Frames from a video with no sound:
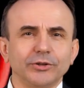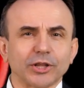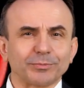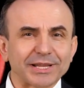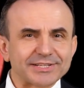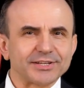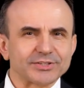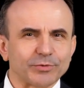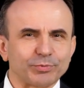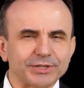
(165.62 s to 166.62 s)
Not
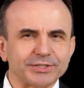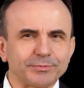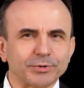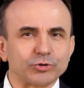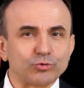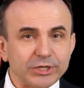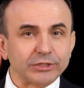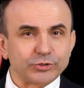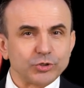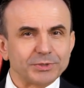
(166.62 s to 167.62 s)
plastics are printed, but
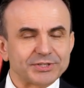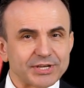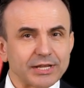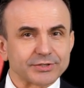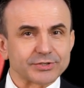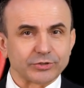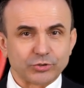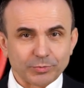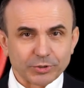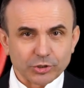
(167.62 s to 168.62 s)
real human cells and
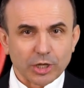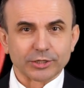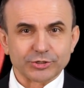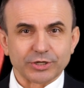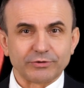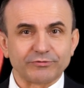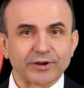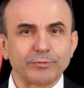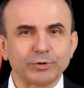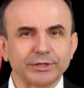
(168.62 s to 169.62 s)
human collagen,
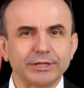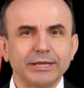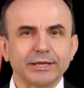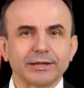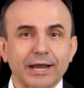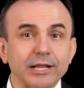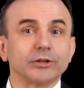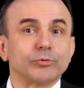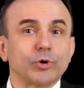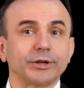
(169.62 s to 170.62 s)
fibrin, and
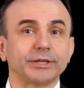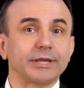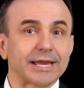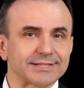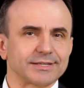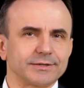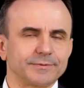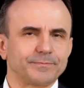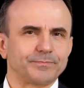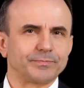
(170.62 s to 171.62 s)
hyaluronic acid.
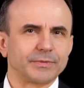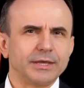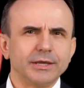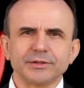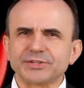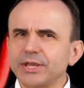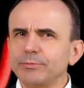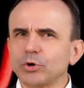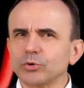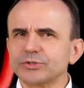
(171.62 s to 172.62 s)
The
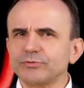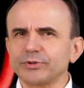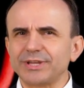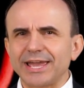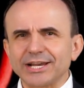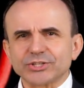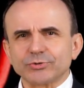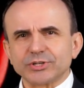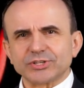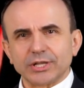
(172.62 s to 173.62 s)
same goes for the
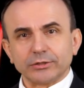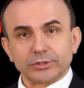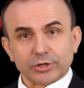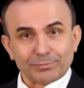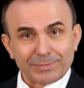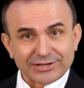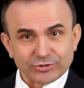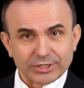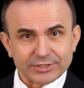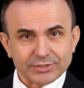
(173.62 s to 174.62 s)
extracellular
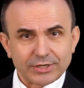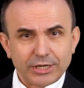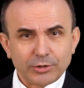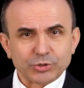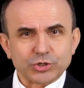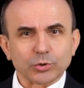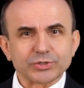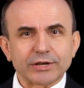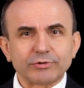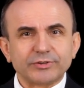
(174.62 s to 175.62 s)
matrix, which
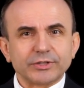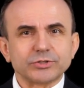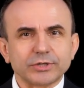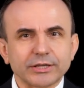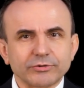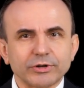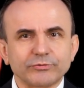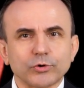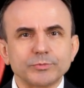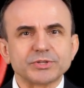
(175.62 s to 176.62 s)
holds everything together
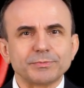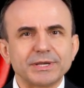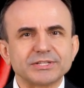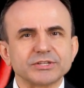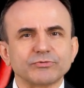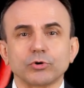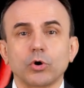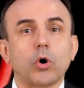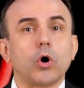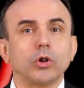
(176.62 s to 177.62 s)
and forms the basis for
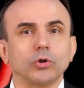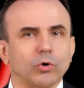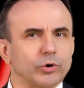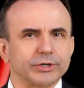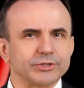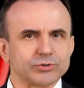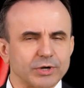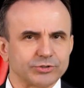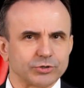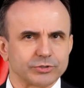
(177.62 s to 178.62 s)
all organ
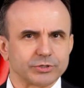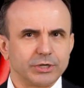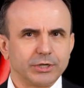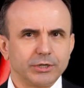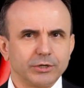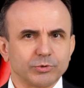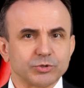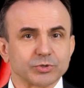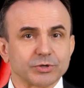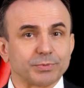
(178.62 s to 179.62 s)
structures,
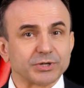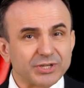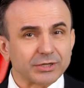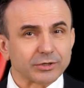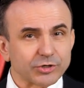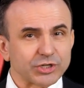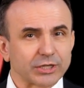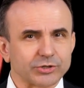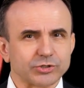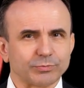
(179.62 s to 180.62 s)
which was a particular
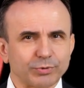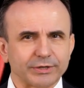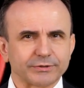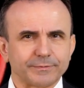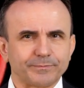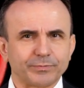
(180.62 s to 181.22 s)
challenge to print.